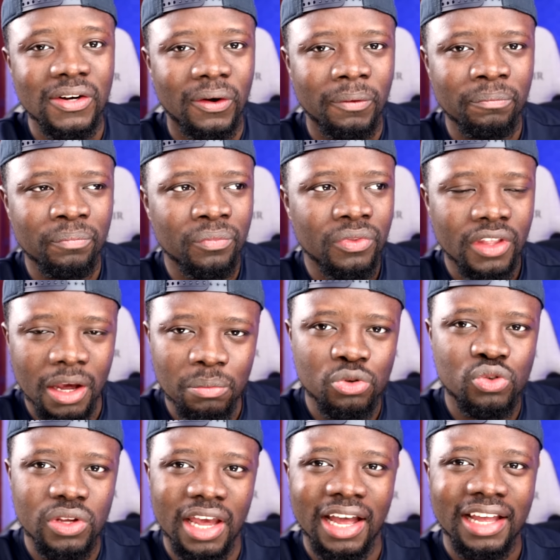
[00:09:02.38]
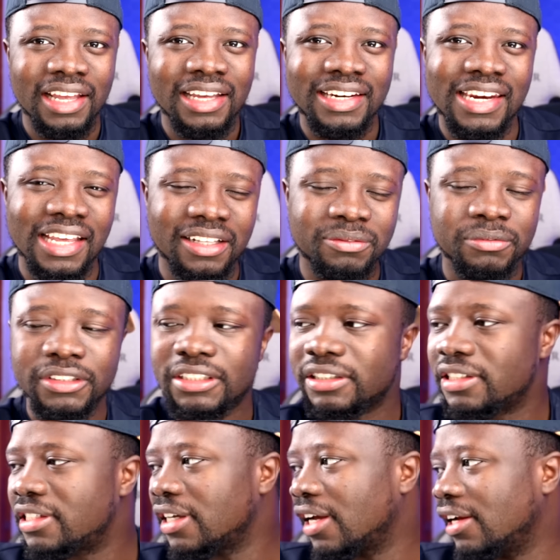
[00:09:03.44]
know, Abusia, the
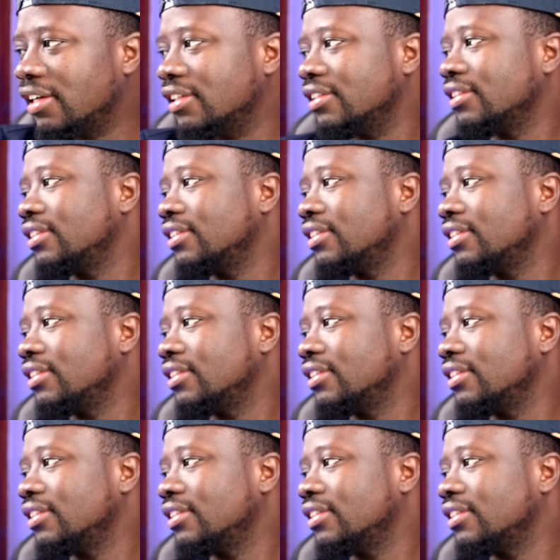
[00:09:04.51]
Charlie.